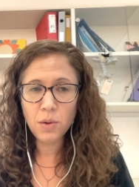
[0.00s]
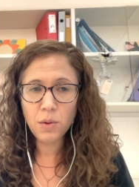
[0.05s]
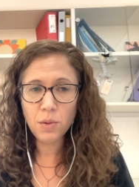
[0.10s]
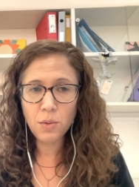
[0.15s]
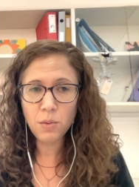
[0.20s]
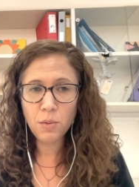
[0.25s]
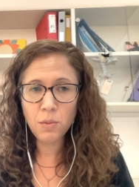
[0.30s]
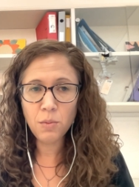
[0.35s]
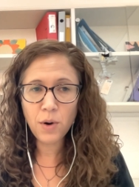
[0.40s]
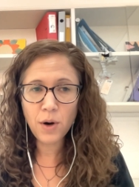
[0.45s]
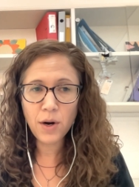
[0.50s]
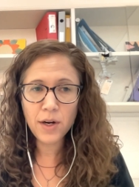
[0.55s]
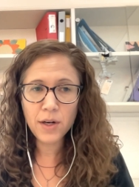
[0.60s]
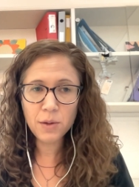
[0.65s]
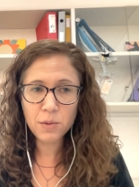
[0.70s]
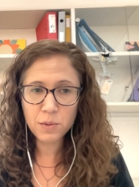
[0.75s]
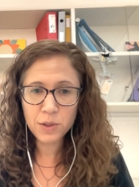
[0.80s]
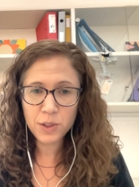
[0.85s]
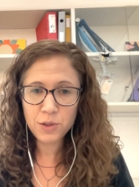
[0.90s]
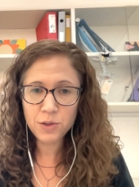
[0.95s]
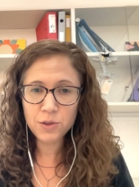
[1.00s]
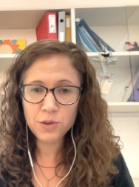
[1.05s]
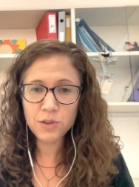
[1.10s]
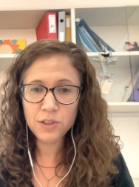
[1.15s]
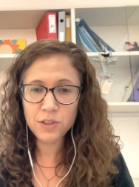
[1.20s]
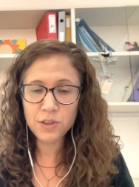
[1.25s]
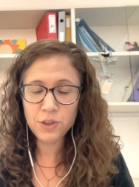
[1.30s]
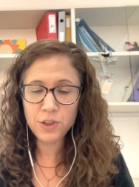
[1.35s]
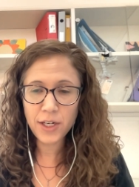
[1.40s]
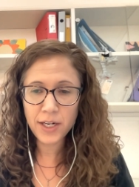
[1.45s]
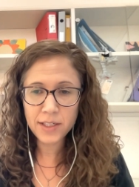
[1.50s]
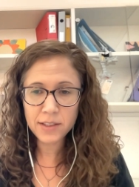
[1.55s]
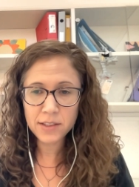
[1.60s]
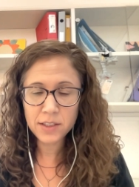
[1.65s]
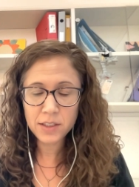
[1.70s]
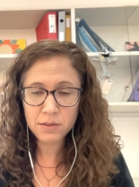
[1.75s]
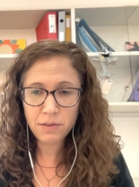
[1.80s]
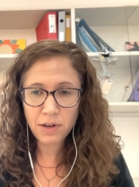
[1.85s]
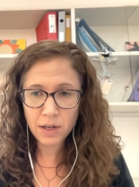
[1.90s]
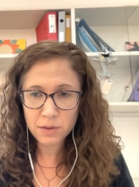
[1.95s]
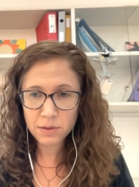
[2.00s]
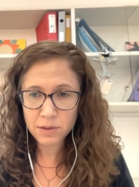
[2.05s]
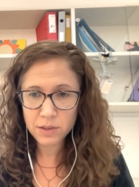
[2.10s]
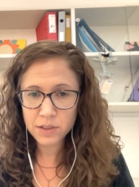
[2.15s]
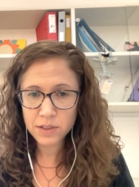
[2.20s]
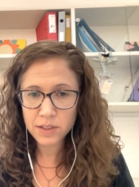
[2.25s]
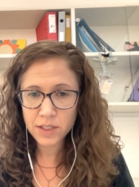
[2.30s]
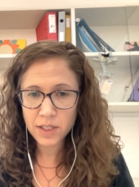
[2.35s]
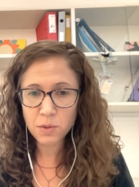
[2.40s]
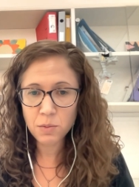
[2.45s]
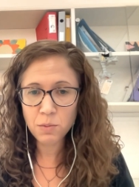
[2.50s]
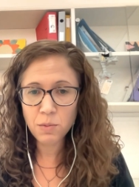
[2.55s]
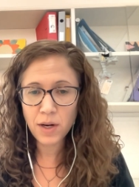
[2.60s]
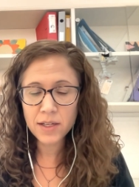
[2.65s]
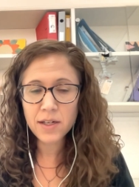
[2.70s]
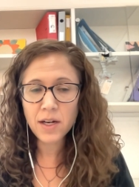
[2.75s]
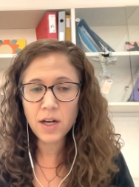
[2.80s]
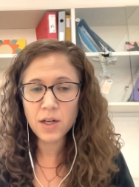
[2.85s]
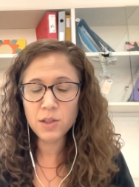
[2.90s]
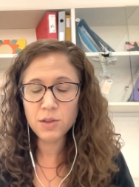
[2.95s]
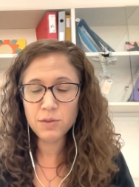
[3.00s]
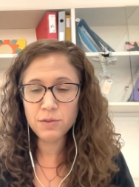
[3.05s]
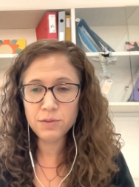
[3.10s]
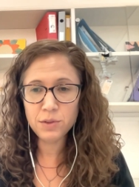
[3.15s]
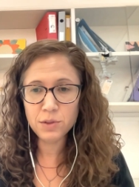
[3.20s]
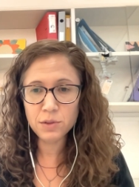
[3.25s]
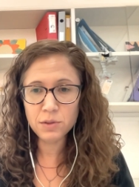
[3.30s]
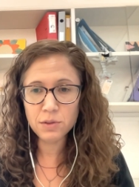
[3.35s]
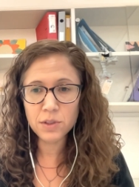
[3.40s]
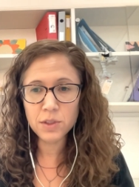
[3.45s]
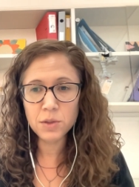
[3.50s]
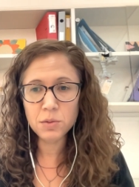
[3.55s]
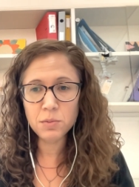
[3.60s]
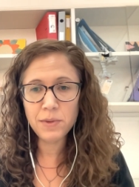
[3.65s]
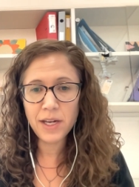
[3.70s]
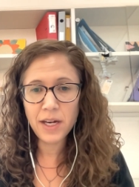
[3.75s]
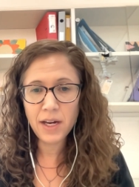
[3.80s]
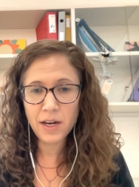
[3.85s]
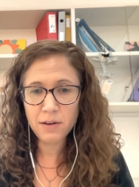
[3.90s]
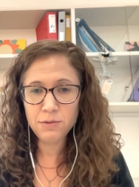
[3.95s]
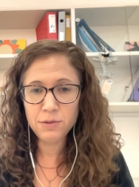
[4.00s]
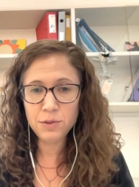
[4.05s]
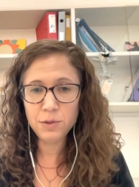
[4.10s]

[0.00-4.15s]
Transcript: where we should inject this virus and what kind of neurons we have to